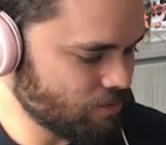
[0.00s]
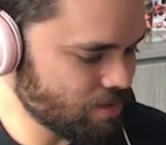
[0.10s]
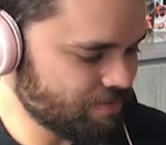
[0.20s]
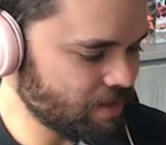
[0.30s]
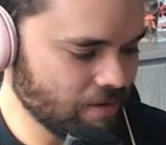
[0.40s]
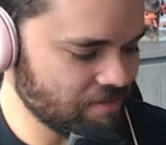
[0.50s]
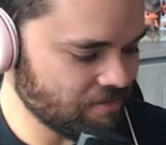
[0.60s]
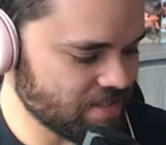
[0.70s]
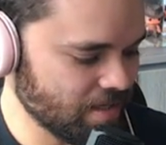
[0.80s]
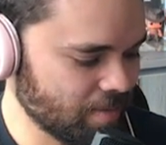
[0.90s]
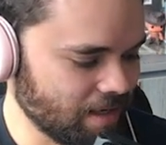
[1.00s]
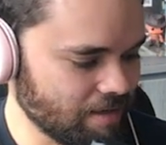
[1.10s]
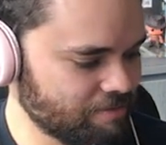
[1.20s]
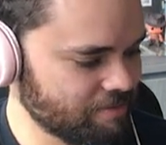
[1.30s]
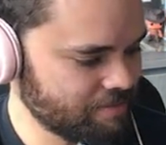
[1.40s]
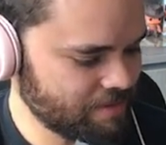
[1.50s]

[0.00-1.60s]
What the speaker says: Worst video I've ever seen in my life.